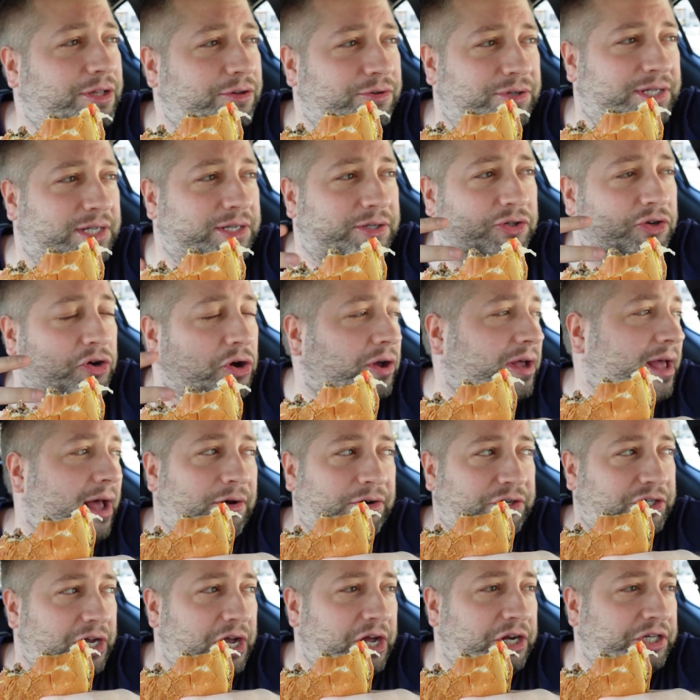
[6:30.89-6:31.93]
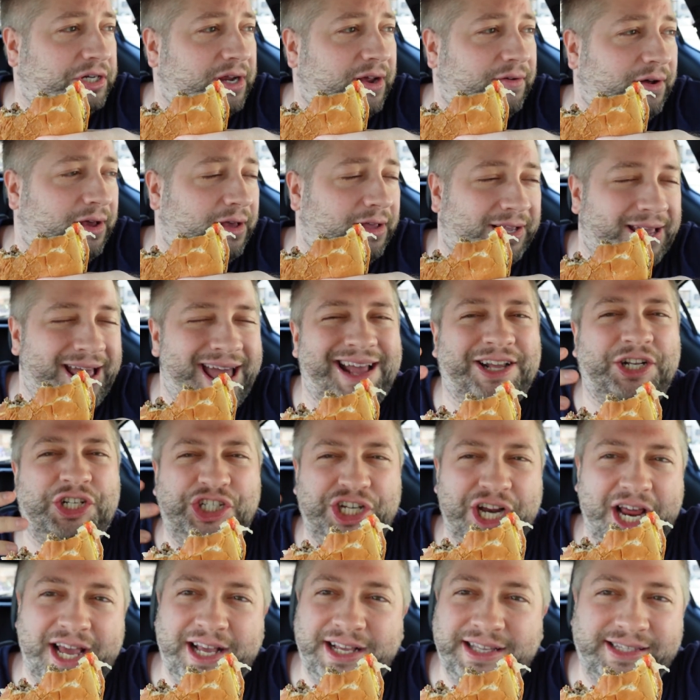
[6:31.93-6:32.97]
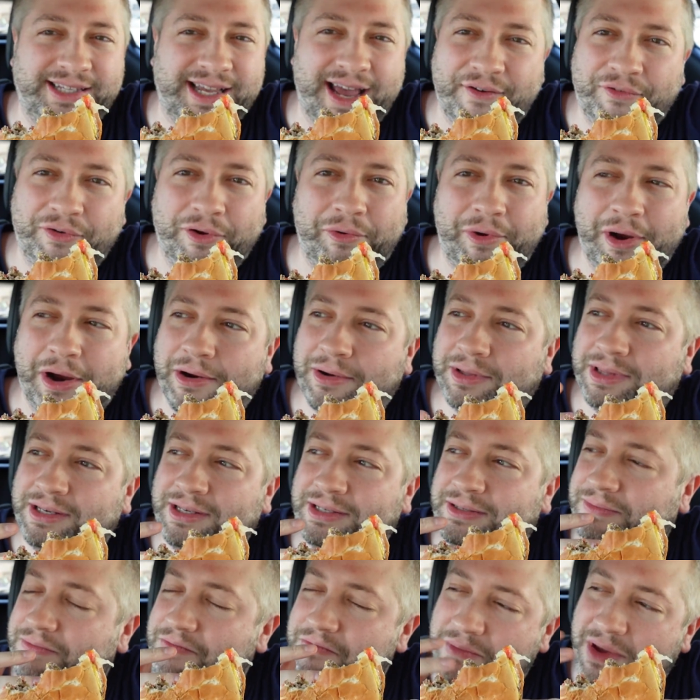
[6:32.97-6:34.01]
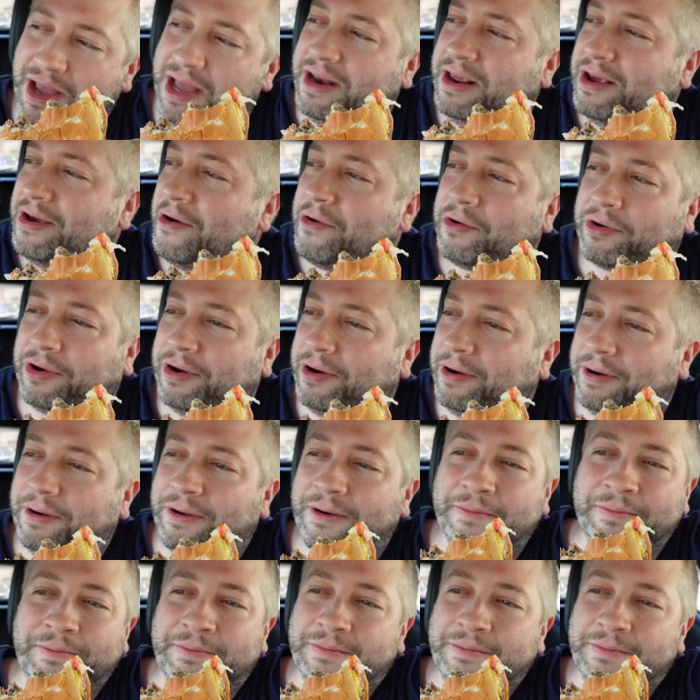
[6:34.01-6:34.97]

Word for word: There's these cookout change chains everywhere, these mediocre